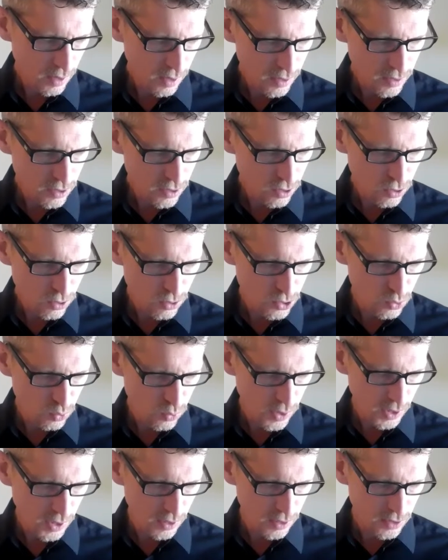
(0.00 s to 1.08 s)
under whose
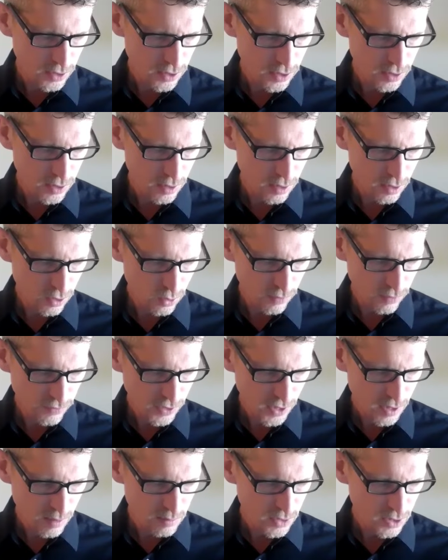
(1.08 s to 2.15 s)
wings you
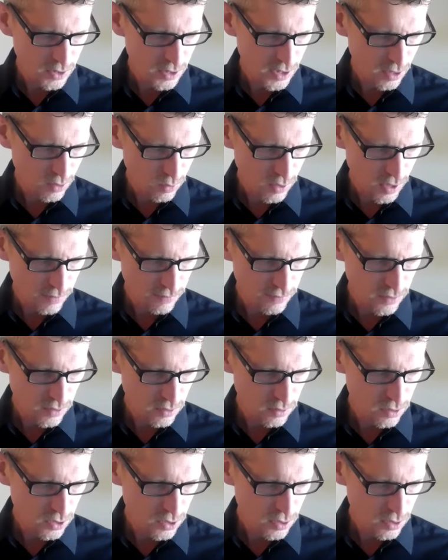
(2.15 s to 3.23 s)
have come to take
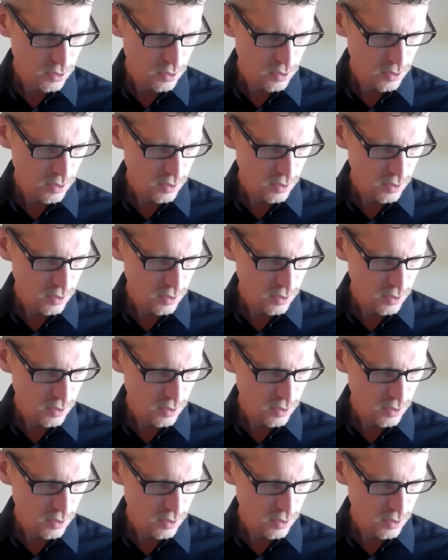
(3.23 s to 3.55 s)
refuge.